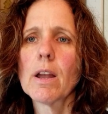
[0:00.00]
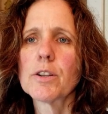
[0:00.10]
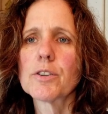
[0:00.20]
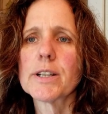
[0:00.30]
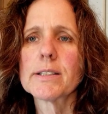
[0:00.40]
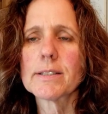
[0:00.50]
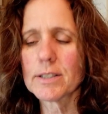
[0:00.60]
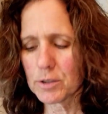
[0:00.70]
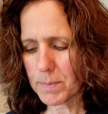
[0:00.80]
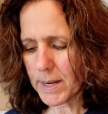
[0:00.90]
during
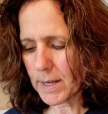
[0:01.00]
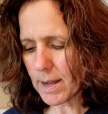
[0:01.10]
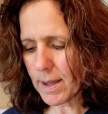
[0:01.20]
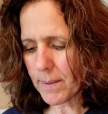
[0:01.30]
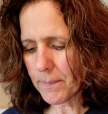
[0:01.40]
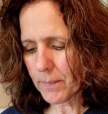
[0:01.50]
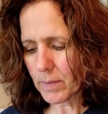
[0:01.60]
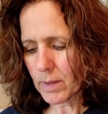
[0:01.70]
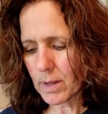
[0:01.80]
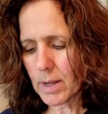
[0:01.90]
Stitch Mania,
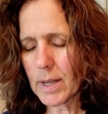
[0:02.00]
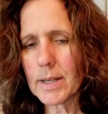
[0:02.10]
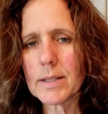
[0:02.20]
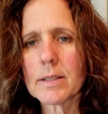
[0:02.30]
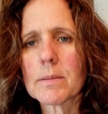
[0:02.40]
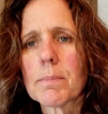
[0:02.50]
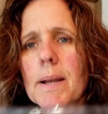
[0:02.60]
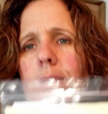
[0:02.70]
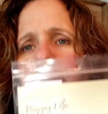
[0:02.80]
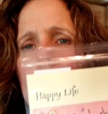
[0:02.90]
and it's
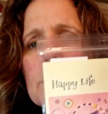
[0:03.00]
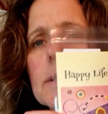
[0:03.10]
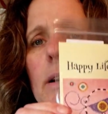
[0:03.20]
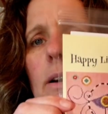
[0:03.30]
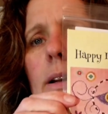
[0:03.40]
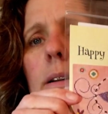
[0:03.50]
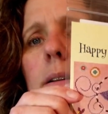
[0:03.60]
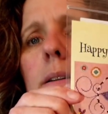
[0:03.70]
by Sam Sarah.